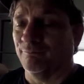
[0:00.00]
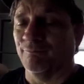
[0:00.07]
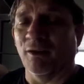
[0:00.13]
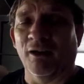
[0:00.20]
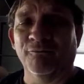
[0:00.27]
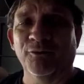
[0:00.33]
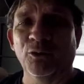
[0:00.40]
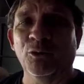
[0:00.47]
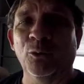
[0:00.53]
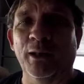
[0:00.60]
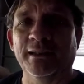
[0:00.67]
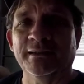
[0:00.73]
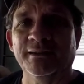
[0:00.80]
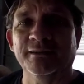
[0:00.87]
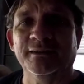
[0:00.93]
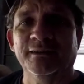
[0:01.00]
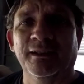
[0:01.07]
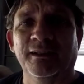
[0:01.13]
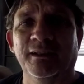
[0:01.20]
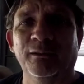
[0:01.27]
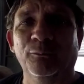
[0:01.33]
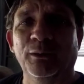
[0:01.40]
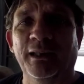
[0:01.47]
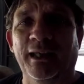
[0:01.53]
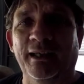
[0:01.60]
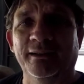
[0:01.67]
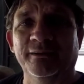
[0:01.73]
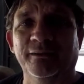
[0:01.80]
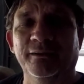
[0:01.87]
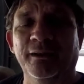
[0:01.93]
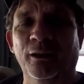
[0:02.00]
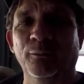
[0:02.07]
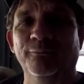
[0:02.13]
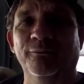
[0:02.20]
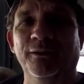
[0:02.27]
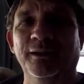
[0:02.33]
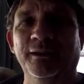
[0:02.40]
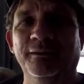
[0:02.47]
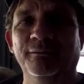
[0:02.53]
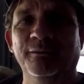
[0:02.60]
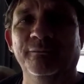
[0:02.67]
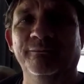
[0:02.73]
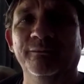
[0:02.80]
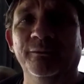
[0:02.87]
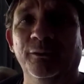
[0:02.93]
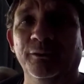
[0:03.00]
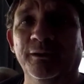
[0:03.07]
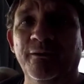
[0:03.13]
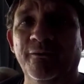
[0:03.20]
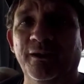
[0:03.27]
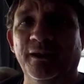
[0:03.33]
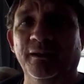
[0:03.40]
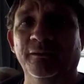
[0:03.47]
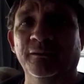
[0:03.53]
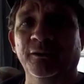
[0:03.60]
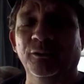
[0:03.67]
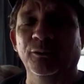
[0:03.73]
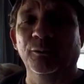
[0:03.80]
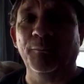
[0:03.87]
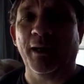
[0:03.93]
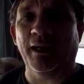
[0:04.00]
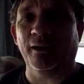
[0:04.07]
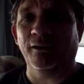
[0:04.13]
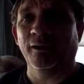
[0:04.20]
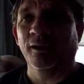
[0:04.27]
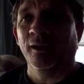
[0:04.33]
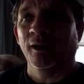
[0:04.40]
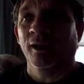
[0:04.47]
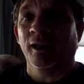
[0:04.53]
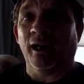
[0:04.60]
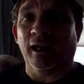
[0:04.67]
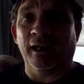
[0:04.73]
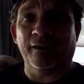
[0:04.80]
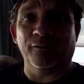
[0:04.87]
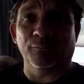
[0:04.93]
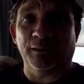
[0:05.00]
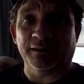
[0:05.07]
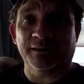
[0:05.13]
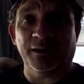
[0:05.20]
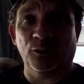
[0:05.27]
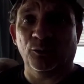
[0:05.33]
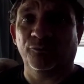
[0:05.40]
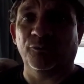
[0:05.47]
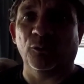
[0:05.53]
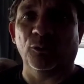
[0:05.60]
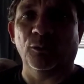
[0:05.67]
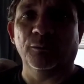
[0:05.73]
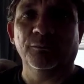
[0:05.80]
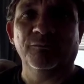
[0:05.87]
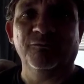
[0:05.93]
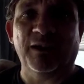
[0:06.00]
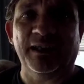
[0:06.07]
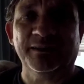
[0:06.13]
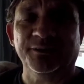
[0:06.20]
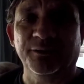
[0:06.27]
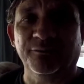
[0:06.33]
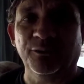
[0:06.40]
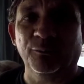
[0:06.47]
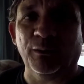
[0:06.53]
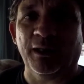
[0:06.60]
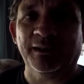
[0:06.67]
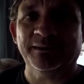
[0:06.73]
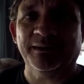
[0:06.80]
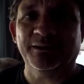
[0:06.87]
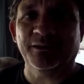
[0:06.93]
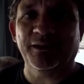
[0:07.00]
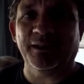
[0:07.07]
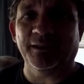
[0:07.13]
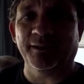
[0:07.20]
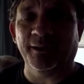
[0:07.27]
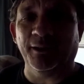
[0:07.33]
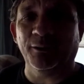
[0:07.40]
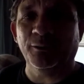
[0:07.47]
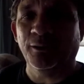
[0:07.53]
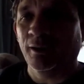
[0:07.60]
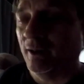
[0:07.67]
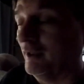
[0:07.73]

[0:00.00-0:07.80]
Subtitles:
A few questions that we answered. Hopefully you've learned a thing or two about either myself or Fast Enough Garage that you didn't know.